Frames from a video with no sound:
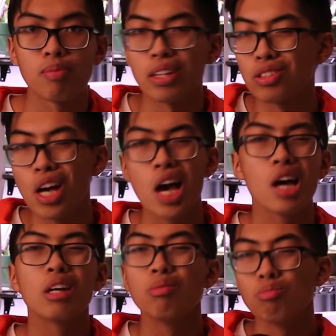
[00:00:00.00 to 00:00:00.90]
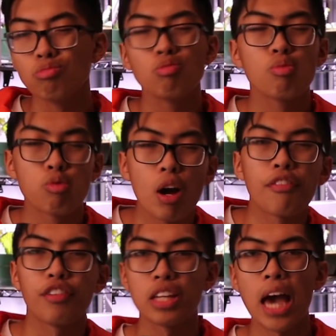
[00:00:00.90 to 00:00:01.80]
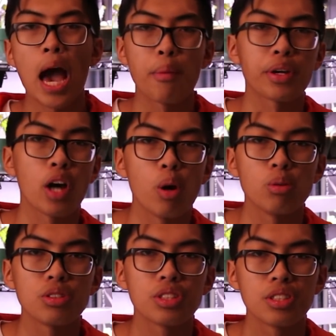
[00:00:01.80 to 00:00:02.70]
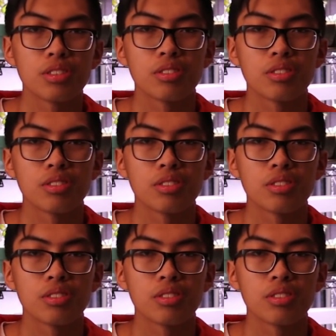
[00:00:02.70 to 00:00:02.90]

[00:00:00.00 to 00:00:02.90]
That's roughly how it goes.